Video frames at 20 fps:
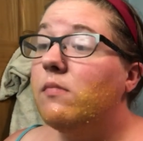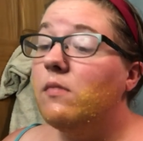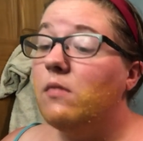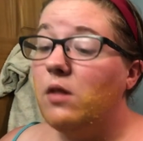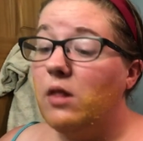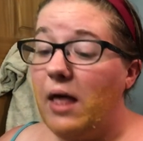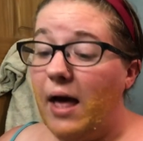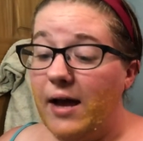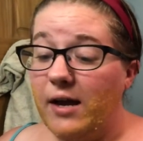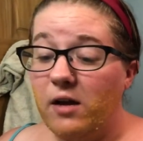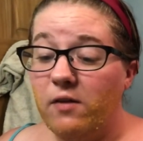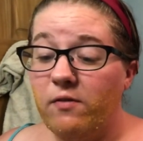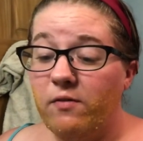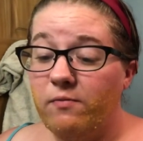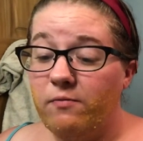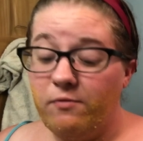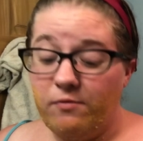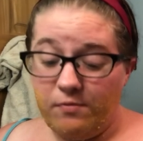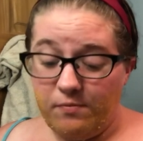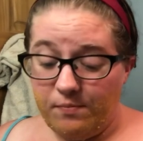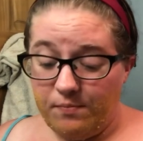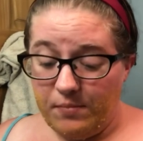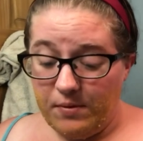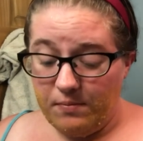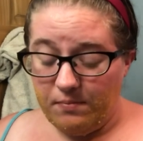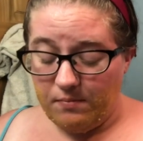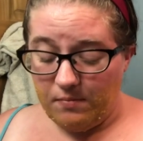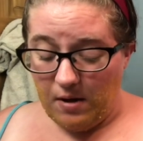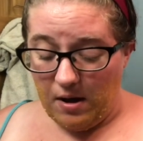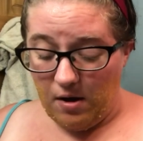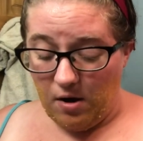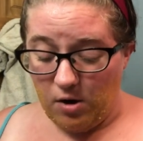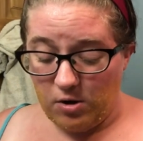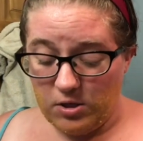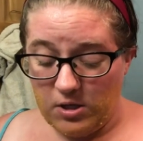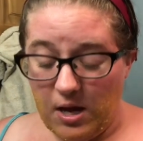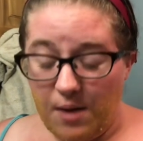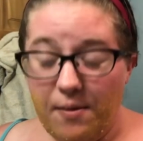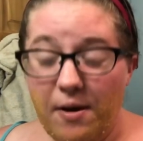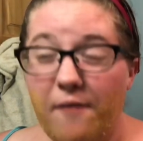lack of hard
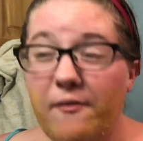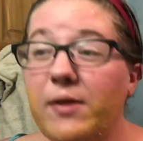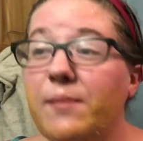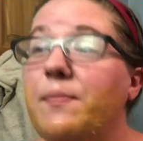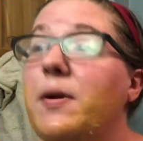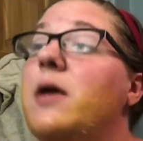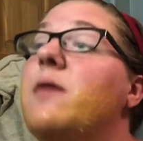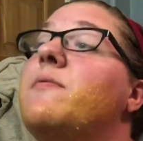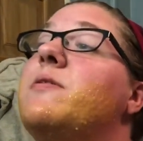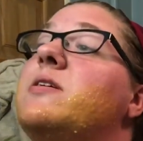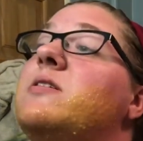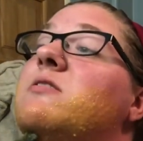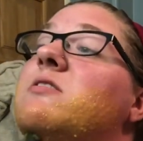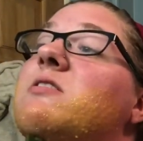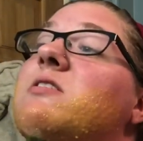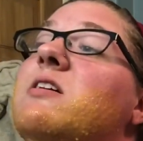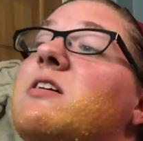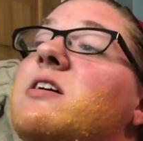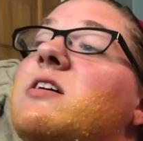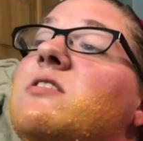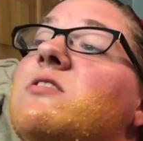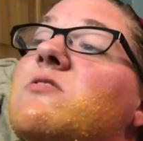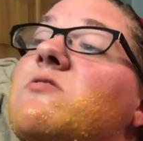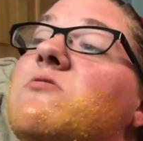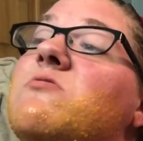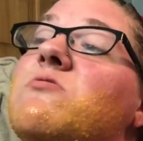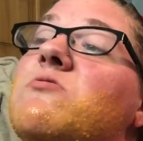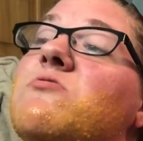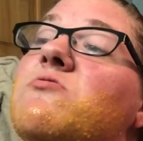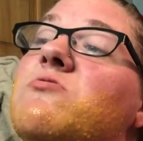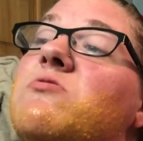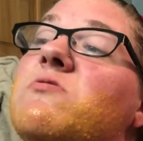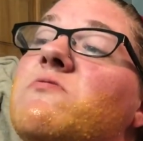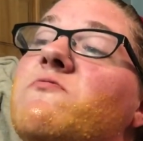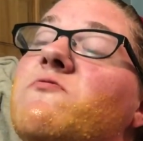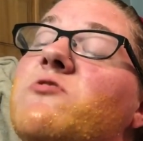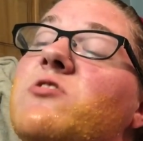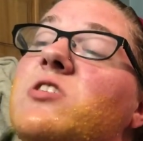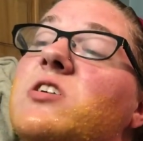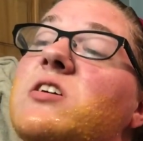time having babies. Like I had to go through some
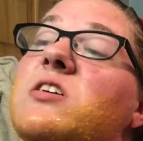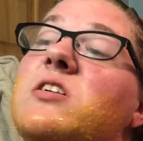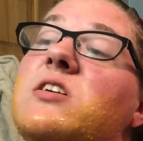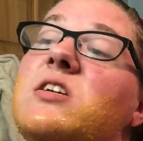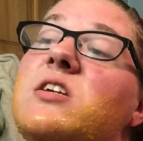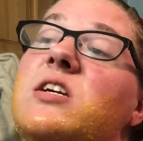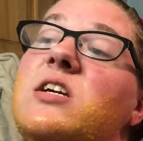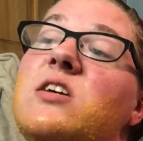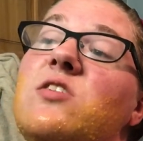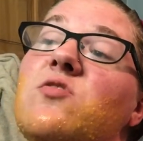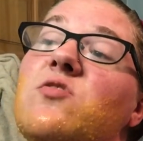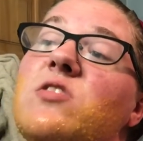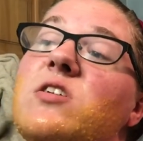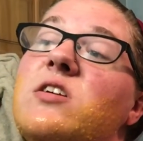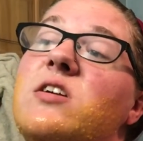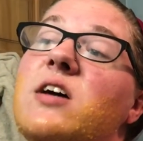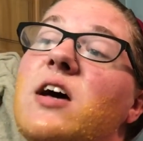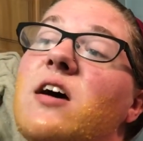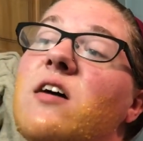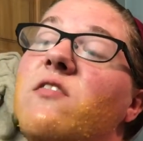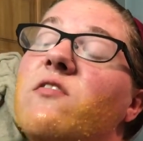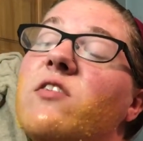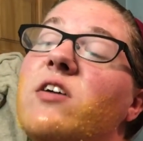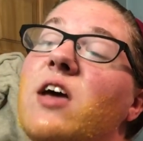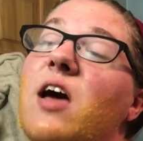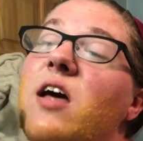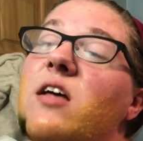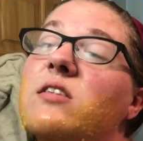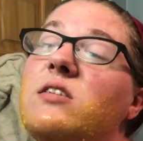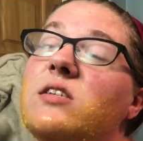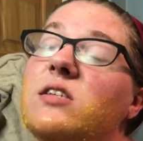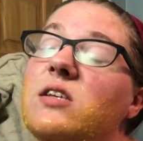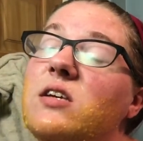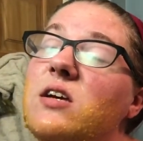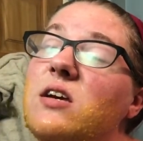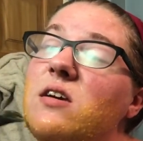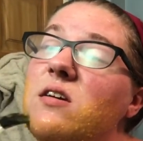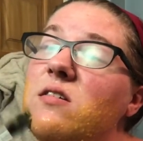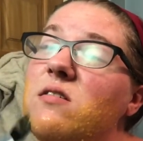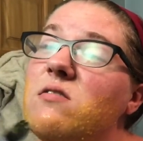fertility in order to have
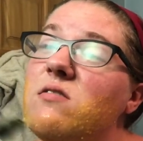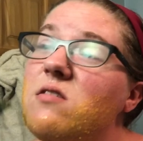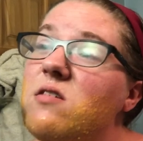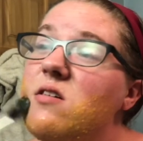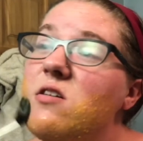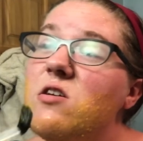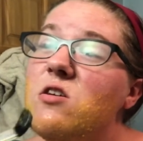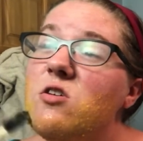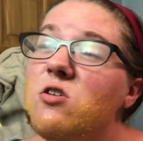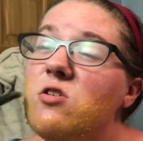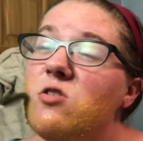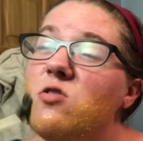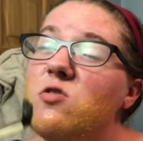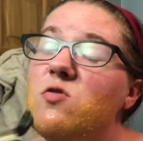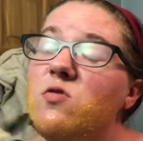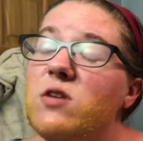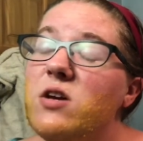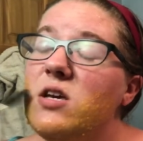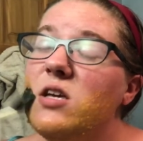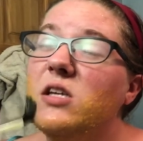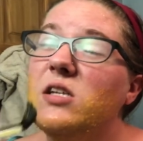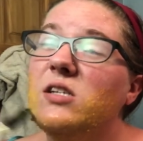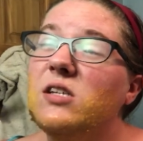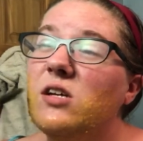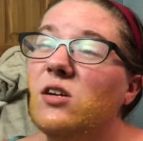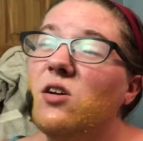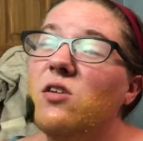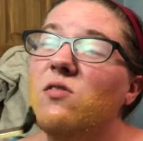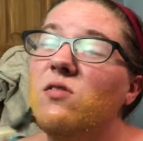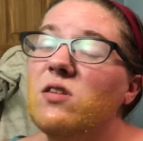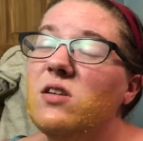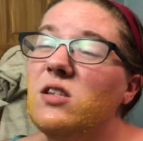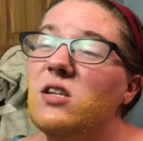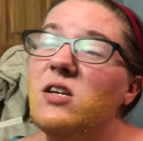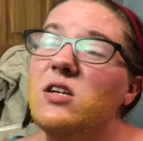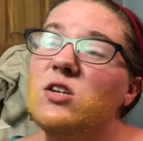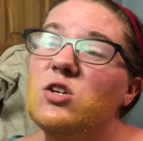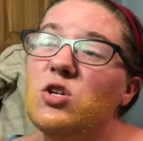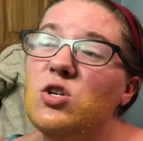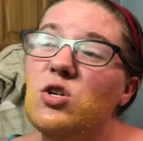Kensley, who is
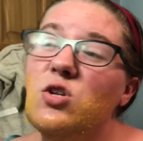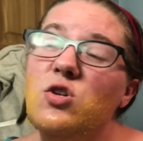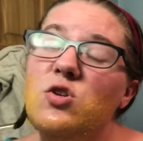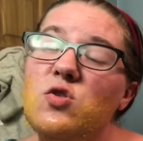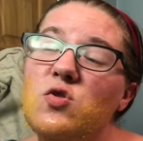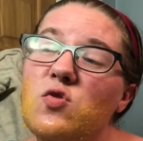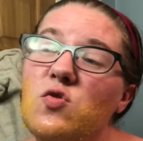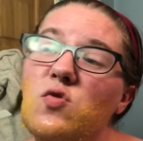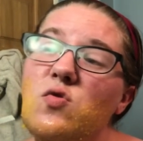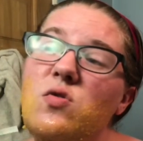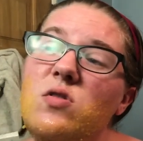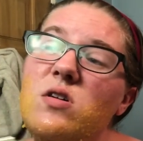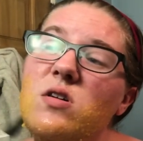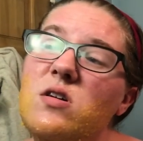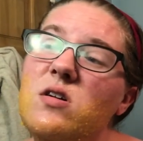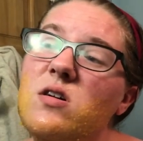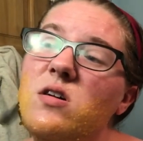currently two.